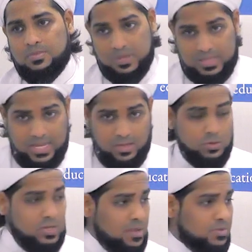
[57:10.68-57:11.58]
Protect
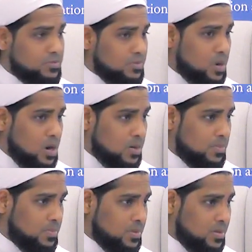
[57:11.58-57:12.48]
your neighbor from
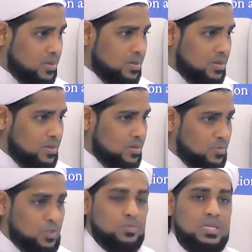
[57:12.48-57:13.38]
harm.
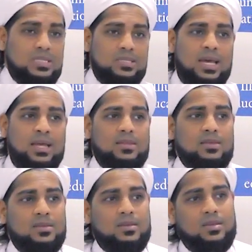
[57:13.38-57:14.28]
Which means that
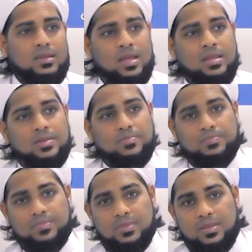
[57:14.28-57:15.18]
if
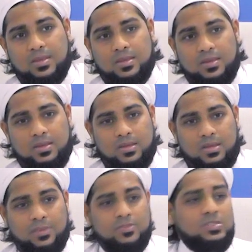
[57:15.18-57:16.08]

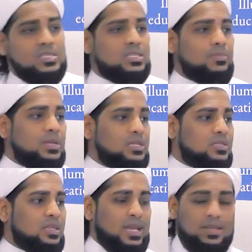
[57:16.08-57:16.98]
you see
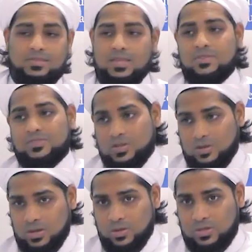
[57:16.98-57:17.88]
somebody's like a thief is
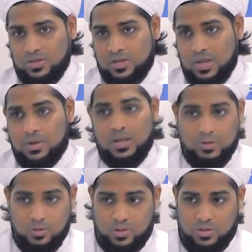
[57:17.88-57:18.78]
going to go into your neighbor,
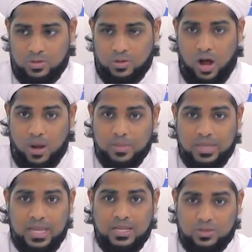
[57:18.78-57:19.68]
you're
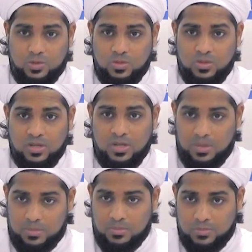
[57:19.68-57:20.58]
obligated
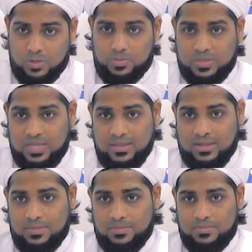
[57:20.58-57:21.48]
to protect
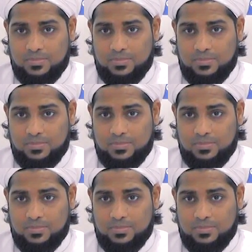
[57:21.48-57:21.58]
them.